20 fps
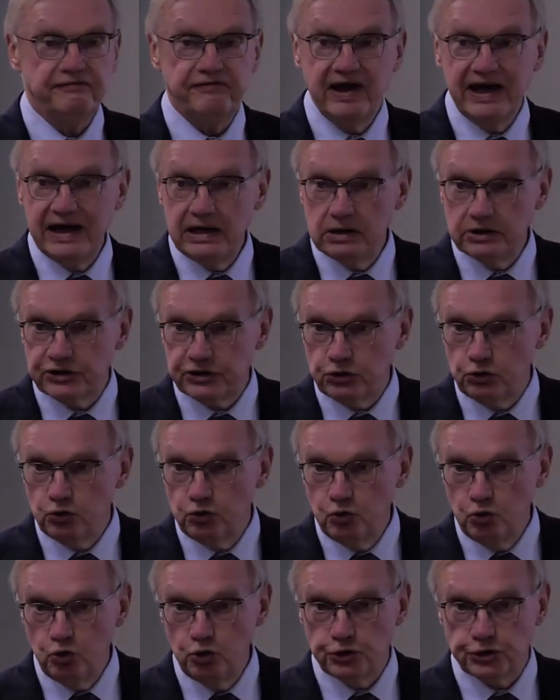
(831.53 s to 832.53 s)
fails to
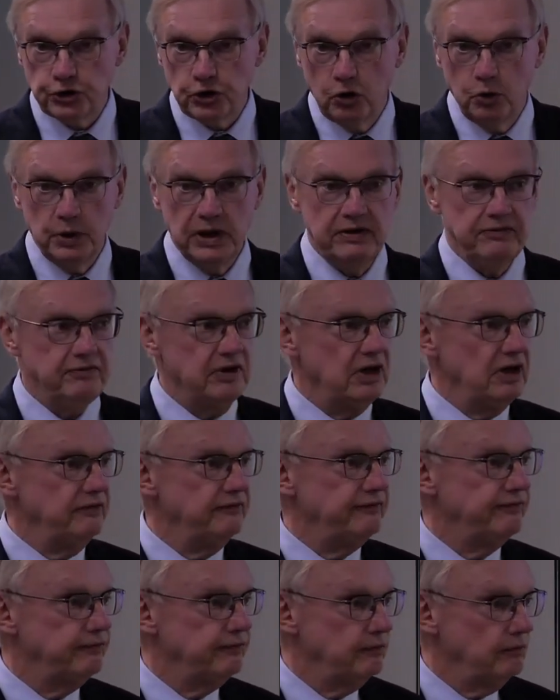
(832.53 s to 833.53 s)
do so even
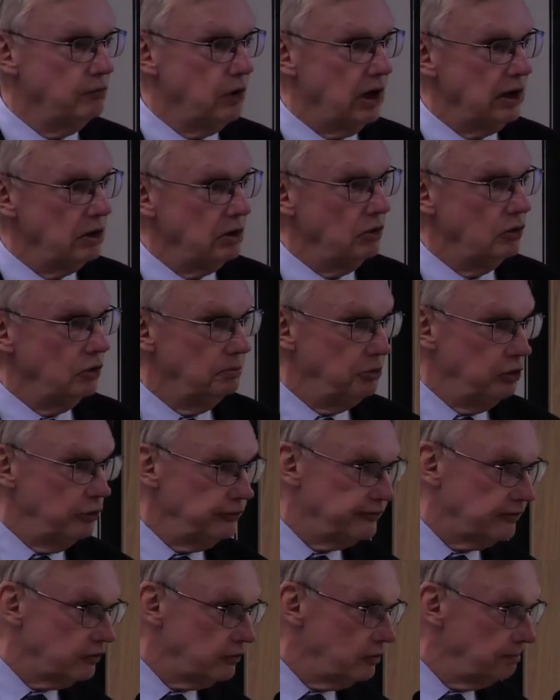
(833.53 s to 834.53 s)
if one or
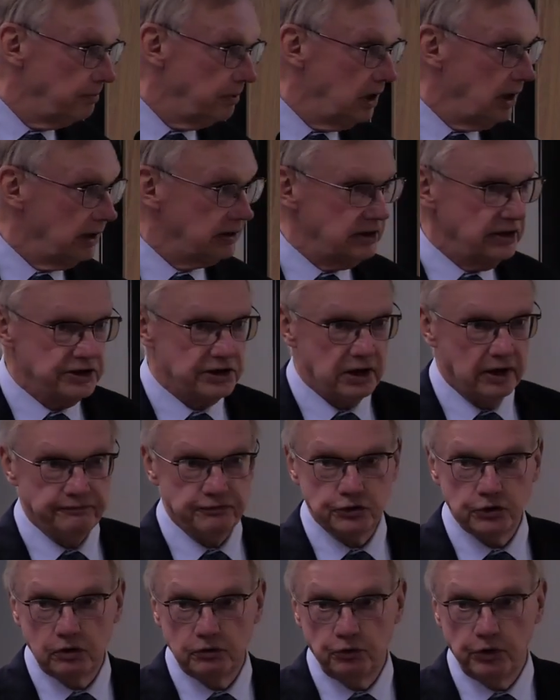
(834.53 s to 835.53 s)
both of the parties
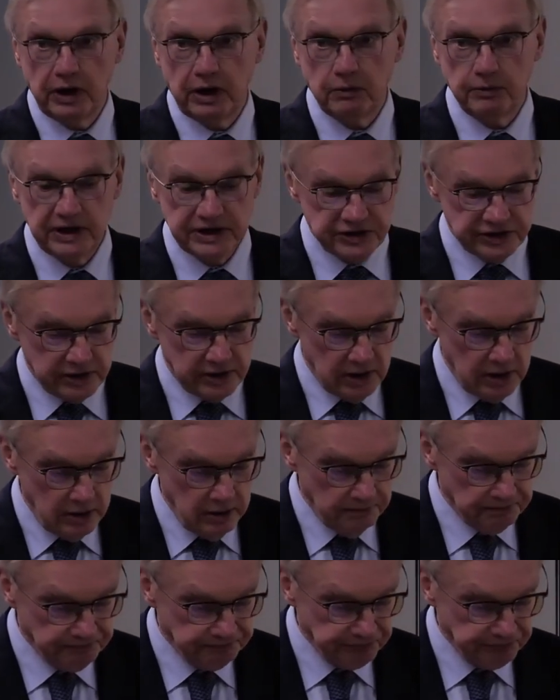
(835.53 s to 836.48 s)
have so requested,